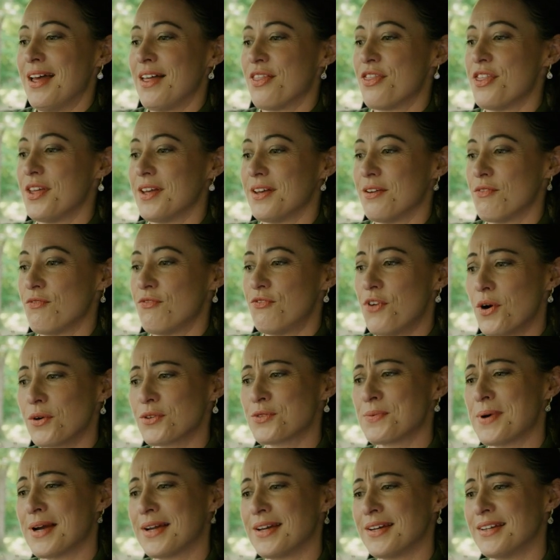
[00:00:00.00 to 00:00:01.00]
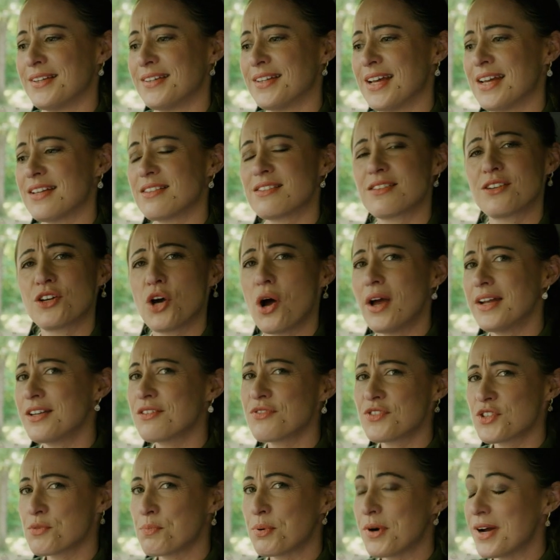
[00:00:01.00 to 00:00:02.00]
that Volkswagen has kind
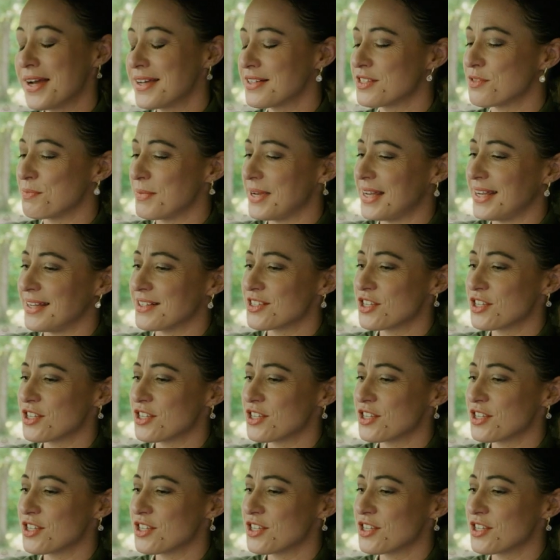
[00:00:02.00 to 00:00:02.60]
of surprised me.